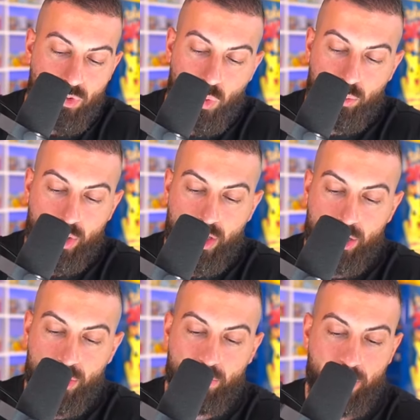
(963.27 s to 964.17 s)
Doing pretty
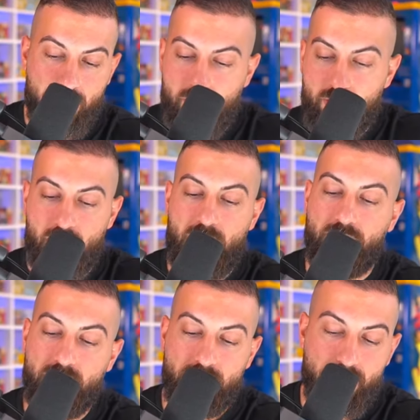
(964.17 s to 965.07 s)
good, doing pretty good. All
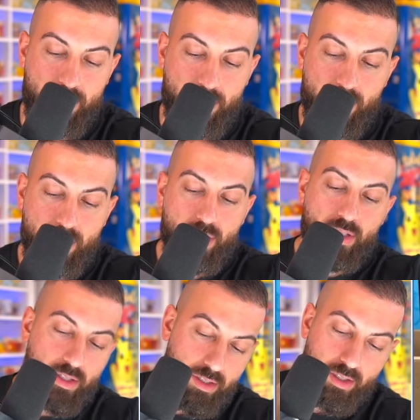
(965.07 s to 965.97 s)
right, continue.
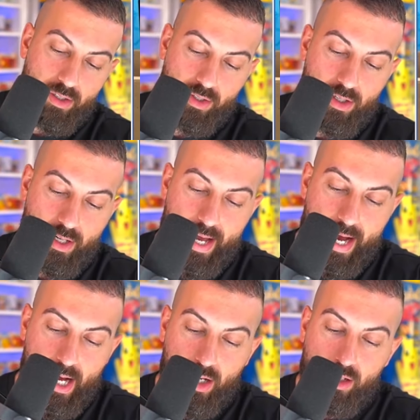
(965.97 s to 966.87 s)
Code card
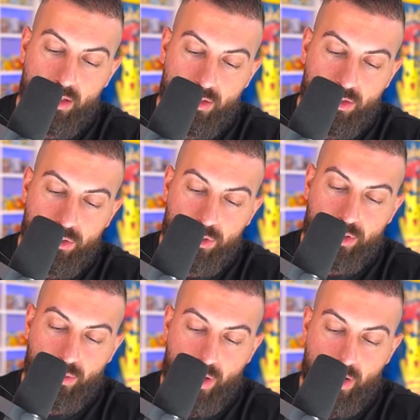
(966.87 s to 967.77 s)
out. Do
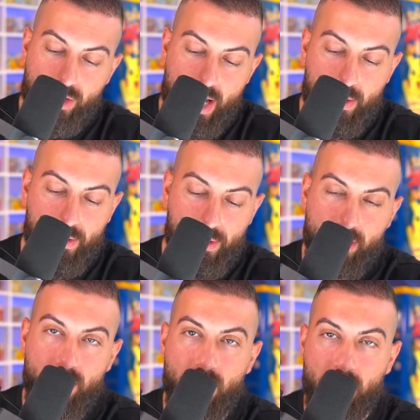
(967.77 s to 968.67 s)
three on that
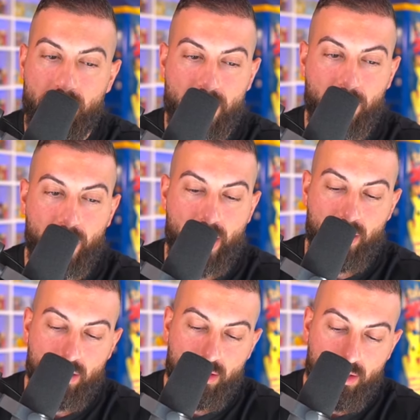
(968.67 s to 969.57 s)
one. Let's see what we
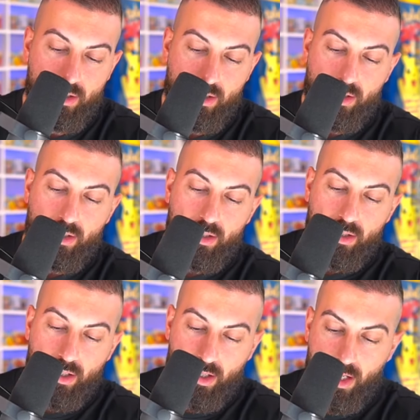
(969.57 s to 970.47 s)
get.
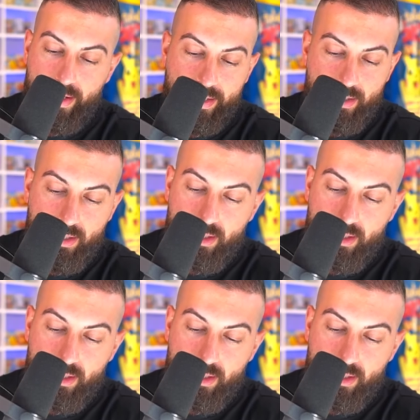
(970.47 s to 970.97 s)
All right.